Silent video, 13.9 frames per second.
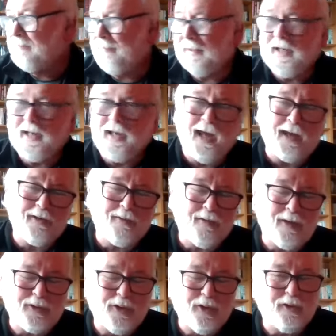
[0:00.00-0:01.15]
But I
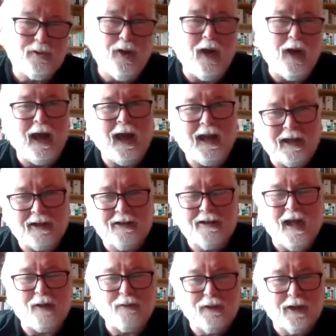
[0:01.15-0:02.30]

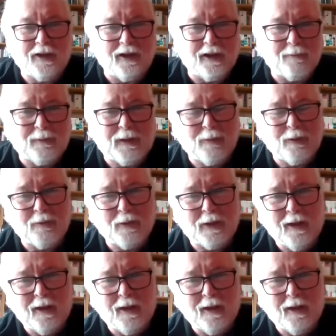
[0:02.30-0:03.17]
definitely think we,